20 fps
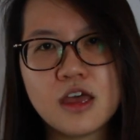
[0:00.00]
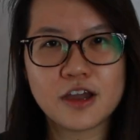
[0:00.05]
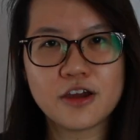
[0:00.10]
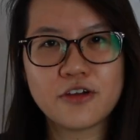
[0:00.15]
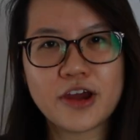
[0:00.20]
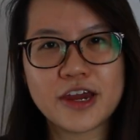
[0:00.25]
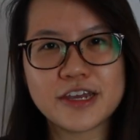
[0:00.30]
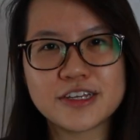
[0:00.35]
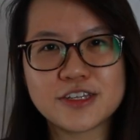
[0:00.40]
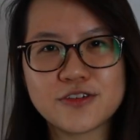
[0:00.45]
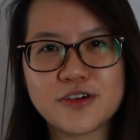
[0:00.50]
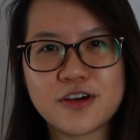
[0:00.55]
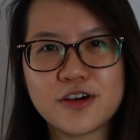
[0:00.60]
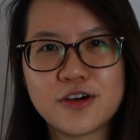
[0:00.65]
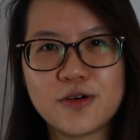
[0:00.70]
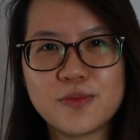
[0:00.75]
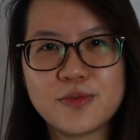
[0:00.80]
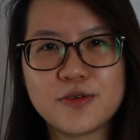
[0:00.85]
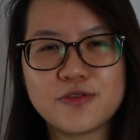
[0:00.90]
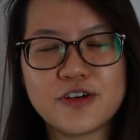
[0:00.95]
Alright, so I
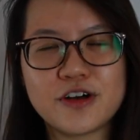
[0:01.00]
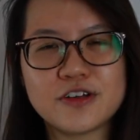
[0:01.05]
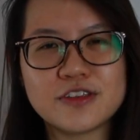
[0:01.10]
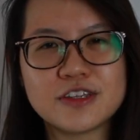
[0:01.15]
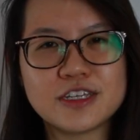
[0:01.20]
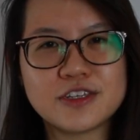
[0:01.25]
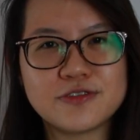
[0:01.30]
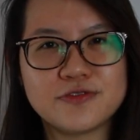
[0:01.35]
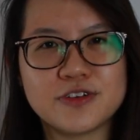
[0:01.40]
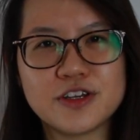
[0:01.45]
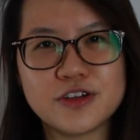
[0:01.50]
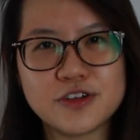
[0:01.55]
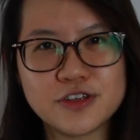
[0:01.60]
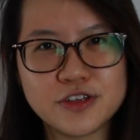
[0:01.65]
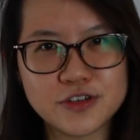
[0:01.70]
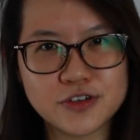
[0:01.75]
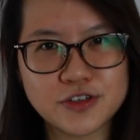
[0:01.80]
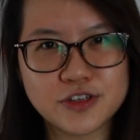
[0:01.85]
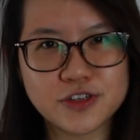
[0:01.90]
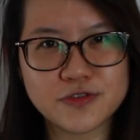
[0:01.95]
hope you found this video
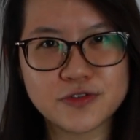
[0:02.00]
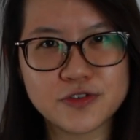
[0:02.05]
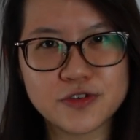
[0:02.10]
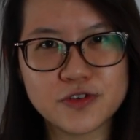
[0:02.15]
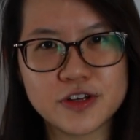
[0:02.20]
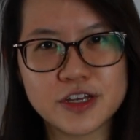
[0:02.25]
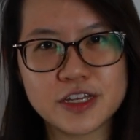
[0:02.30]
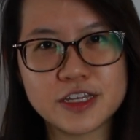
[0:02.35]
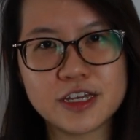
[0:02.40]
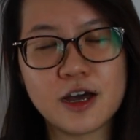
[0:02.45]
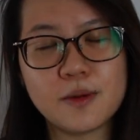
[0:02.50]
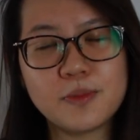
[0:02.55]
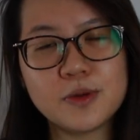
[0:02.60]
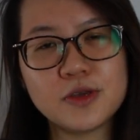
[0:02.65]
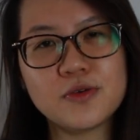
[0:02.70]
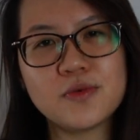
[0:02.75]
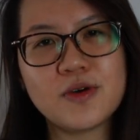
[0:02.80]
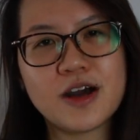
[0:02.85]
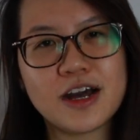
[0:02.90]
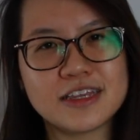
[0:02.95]
useful in
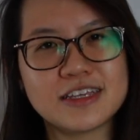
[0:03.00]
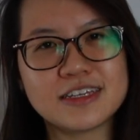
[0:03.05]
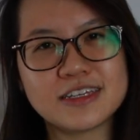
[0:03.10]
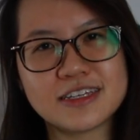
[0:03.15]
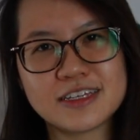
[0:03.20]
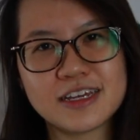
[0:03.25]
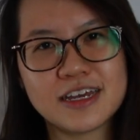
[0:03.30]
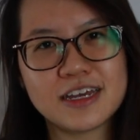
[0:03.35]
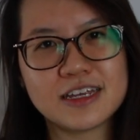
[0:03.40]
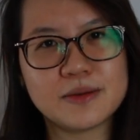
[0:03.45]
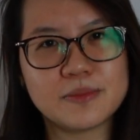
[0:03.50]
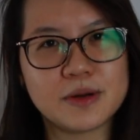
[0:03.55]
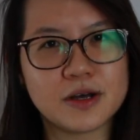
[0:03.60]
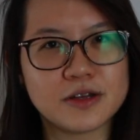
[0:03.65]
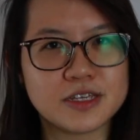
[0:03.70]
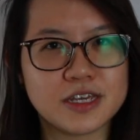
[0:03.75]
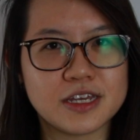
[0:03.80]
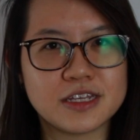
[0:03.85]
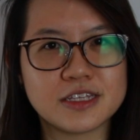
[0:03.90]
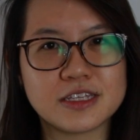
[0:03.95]
helping you understand
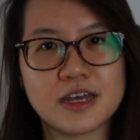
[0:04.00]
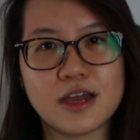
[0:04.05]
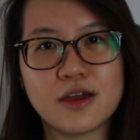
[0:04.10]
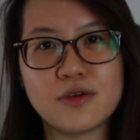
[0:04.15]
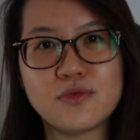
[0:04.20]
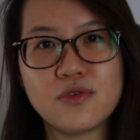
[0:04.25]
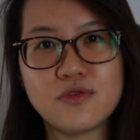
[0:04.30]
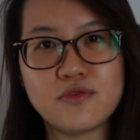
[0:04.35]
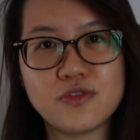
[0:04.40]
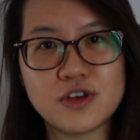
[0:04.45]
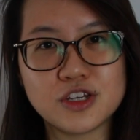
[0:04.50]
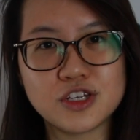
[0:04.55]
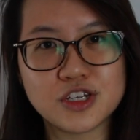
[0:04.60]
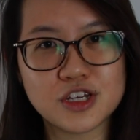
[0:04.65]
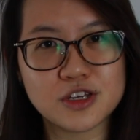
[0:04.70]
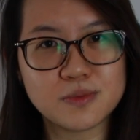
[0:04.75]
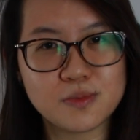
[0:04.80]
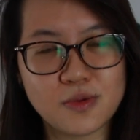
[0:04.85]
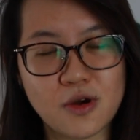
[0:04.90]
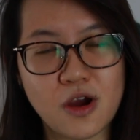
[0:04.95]
about the entire
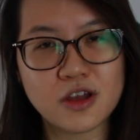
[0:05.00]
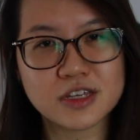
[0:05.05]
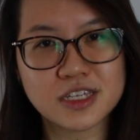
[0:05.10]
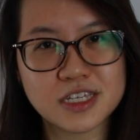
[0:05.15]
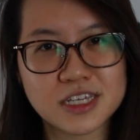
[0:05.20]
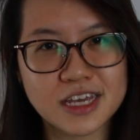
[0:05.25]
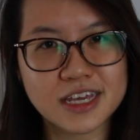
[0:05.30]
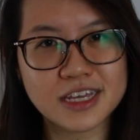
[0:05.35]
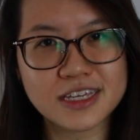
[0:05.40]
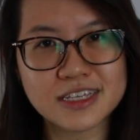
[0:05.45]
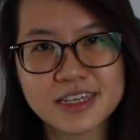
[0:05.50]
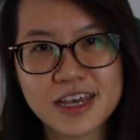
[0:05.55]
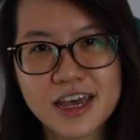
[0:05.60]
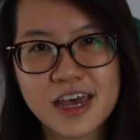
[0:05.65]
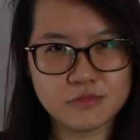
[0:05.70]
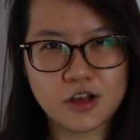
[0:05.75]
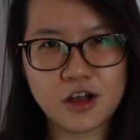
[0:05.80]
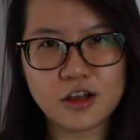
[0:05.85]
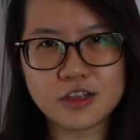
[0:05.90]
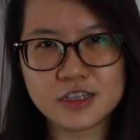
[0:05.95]
revision process.
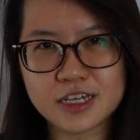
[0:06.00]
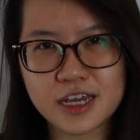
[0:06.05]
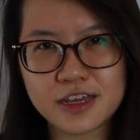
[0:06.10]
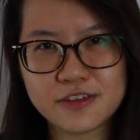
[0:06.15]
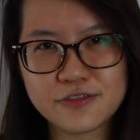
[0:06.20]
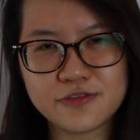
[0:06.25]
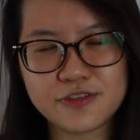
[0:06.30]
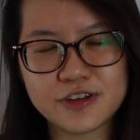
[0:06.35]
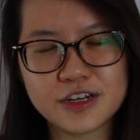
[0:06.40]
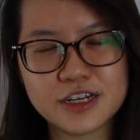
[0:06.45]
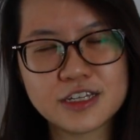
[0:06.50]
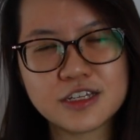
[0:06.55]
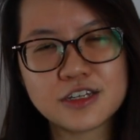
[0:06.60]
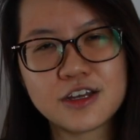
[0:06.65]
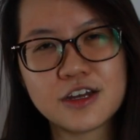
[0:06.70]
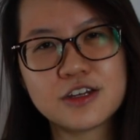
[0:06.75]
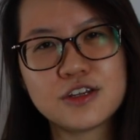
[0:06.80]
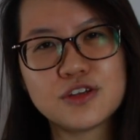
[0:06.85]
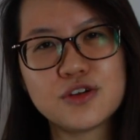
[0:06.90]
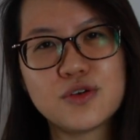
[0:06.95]
Content first,
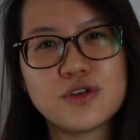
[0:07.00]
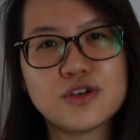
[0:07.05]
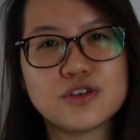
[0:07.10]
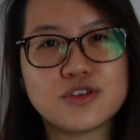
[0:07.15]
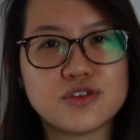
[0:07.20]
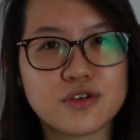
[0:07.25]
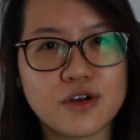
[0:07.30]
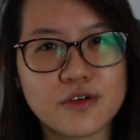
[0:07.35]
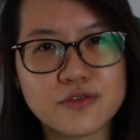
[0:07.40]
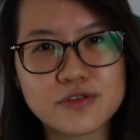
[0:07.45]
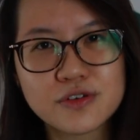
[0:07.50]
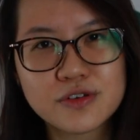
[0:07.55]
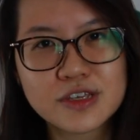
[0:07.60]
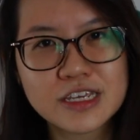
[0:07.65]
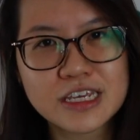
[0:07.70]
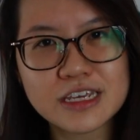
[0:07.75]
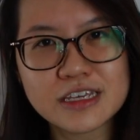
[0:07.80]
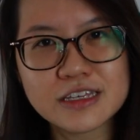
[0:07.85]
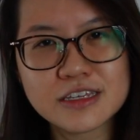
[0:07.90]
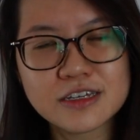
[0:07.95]
gotta know your geographical
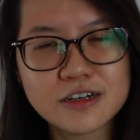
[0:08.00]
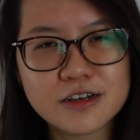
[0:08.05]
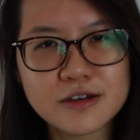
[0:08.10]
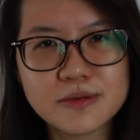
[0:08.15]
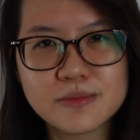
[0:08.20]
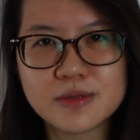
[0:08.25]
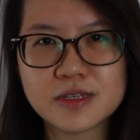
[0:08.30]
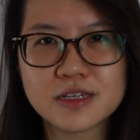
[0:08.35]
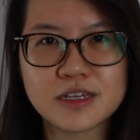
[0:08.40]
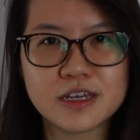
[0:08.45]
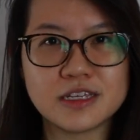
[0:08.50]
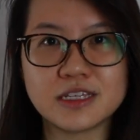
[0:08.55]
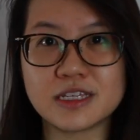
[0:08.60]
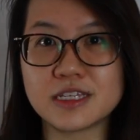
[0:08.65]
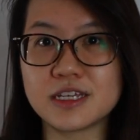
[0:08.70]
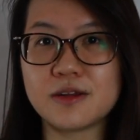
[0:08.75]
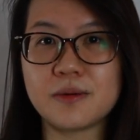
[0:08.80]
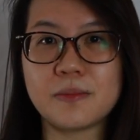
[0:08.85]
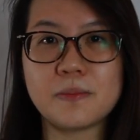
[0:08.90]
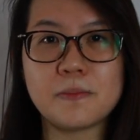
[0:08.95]
key terms.
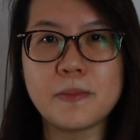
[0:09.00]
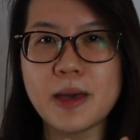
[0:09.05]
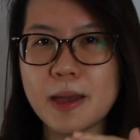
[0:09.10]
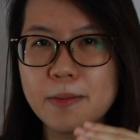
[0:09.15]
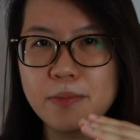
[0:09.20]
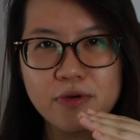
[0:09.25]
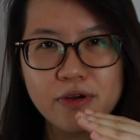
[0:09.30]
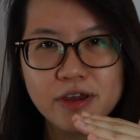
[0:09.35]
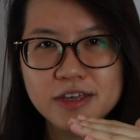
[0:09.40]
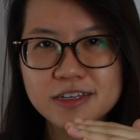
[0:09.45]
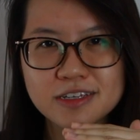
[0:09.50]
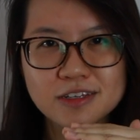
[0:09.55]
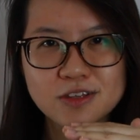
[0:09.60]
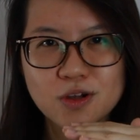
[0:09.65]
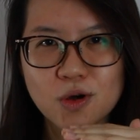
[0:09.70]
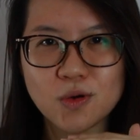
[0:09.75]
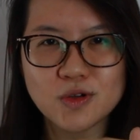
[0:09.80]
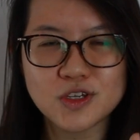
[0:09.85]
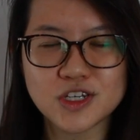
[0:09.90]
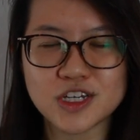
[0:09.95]
Instead of memorizing the
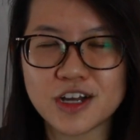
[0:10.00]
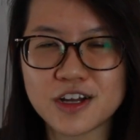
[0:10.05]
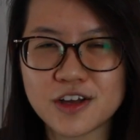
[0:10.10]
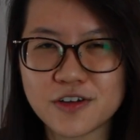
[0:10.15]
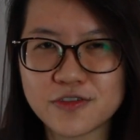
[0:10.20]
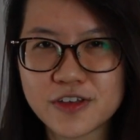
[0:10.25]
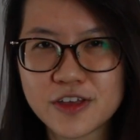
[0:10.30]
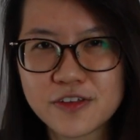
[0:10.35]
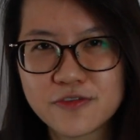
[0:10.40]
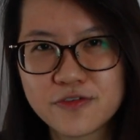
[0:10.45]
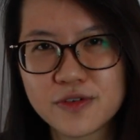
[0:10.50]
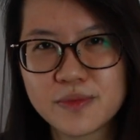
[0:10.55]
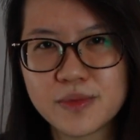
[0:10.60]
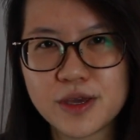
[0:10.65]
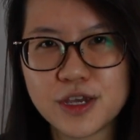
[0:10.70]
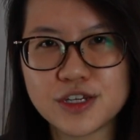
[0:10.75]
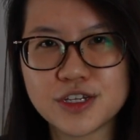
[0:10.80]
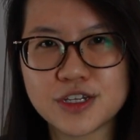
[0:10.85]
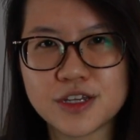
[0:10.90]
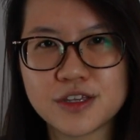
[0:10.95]
whole chunk of
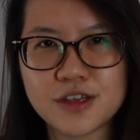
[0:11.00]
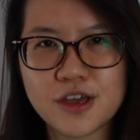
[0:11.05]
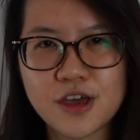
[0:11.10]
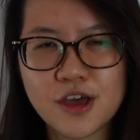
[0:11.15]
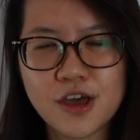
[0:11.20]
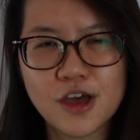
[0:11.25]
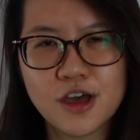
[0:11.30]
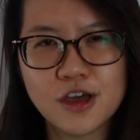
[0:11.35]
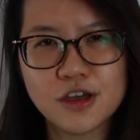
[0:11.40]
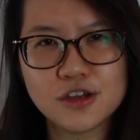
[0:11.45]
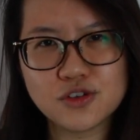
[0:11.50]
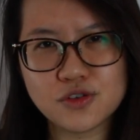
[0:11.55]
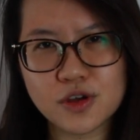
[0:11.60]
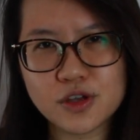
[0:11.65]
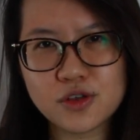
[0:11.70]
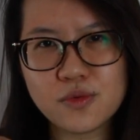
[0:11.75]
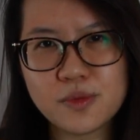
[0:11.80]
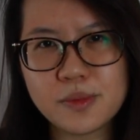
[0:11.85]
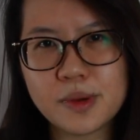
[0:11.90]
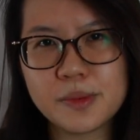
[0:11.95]
information, try
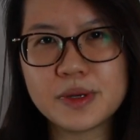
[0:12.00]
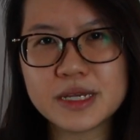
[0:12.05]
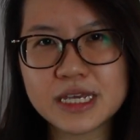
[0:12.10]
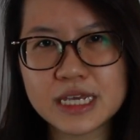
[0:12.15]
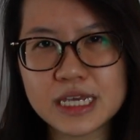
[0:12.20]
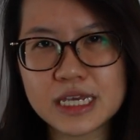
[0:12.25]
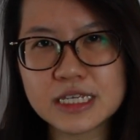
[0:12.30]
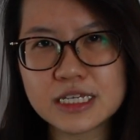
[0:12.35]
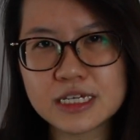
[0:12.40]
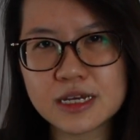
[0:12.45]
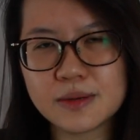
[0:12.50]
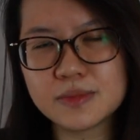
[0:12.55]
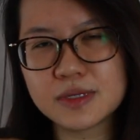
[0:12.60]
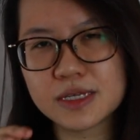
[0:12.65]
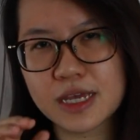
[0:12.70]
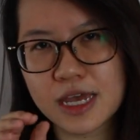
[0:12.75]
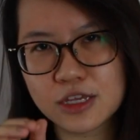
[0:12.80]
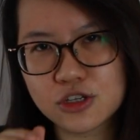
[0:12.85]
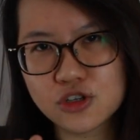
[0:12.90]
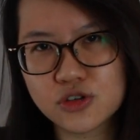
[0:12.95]
to remember key
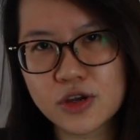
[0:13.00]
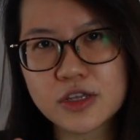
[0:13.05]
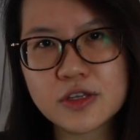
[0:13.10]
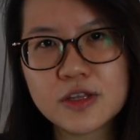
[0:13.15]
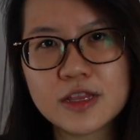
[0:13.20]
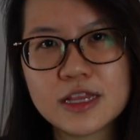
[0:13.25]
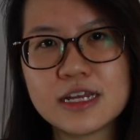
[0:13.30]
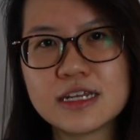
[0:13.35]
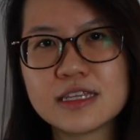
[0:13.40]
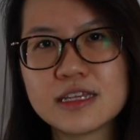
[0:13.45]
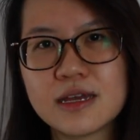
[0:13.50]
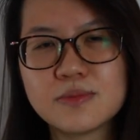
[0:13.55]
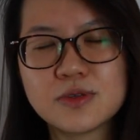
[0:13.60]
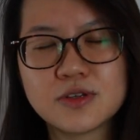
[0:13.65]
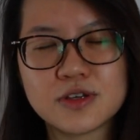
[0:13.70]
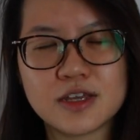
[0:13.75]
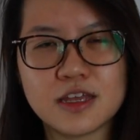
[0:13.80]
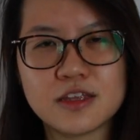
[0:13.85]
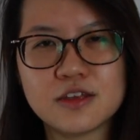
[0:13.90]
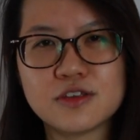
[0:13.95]
terms and try to link them
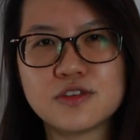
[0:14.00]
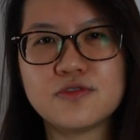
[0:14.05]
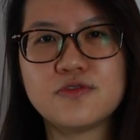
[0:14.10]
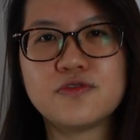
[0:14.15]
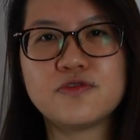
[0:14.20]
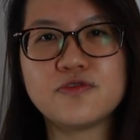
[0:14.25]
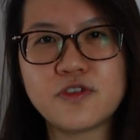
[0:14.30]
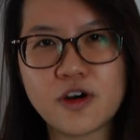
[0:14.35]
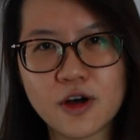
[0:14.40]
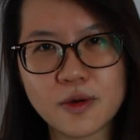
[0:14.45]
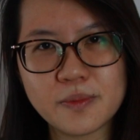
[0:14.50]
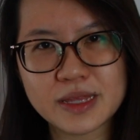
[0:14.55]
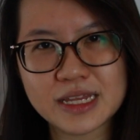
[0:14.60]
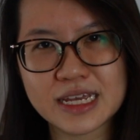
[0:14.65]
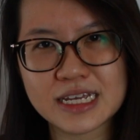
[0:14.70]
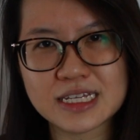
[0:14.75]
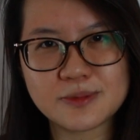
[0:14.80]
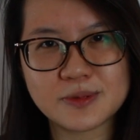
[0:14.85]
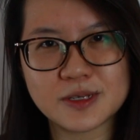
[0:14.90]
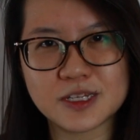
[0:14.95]
together to form an
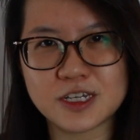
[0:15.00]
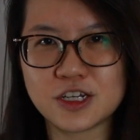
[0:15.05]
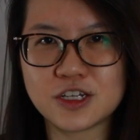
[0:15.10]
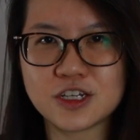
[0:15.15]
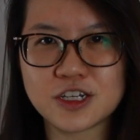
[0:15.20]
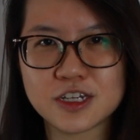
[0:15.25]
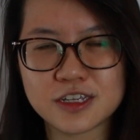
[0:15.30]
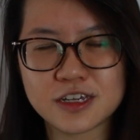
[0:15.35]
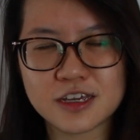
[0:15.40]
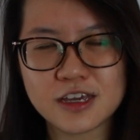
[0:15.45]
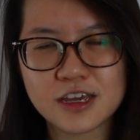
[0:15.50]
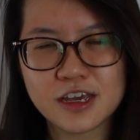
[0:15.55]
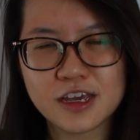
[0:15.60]
explanation.